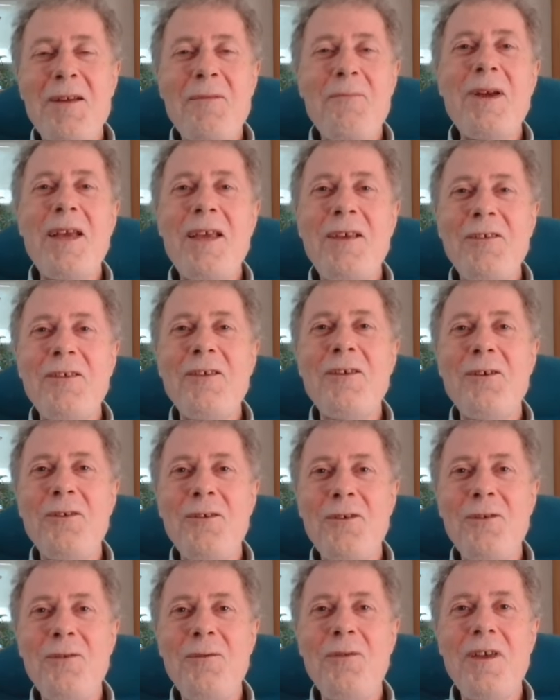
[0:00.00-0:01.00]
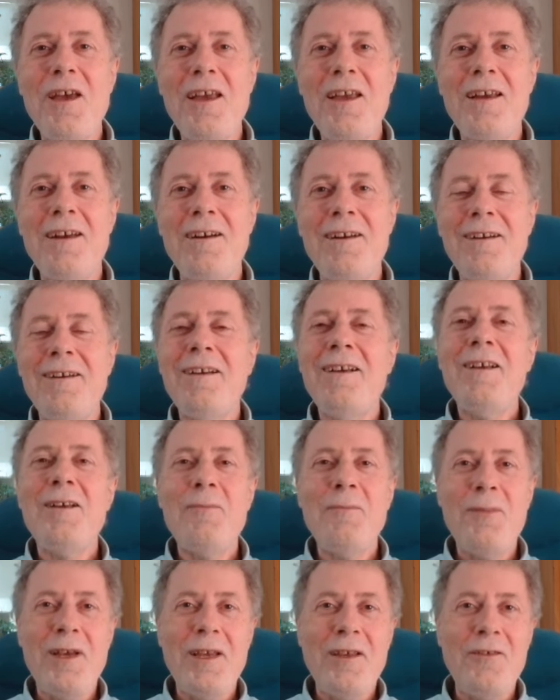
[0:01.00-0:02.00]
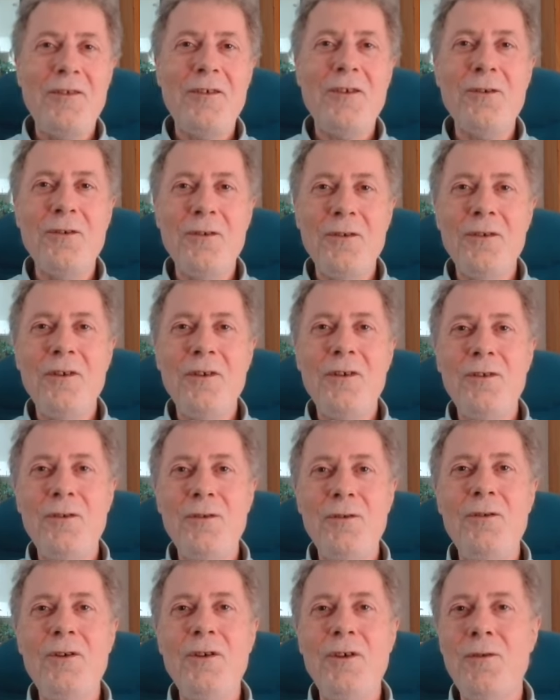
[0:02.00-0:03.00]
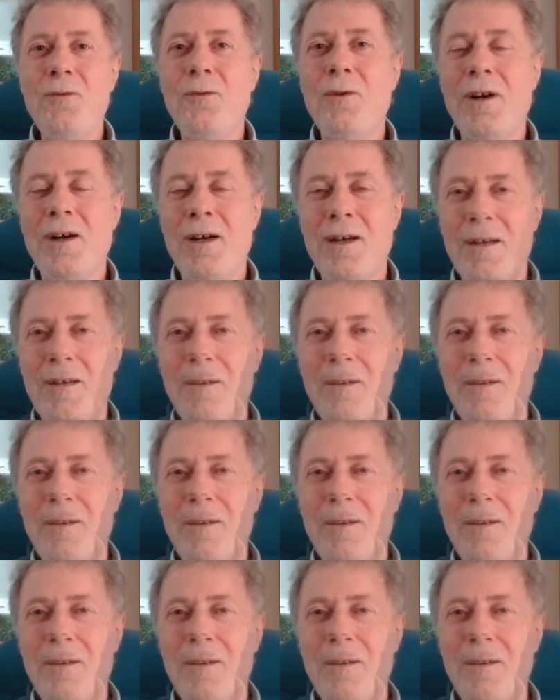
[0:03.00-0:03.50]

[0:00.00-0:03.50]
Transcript: based on who they are, based on who you are.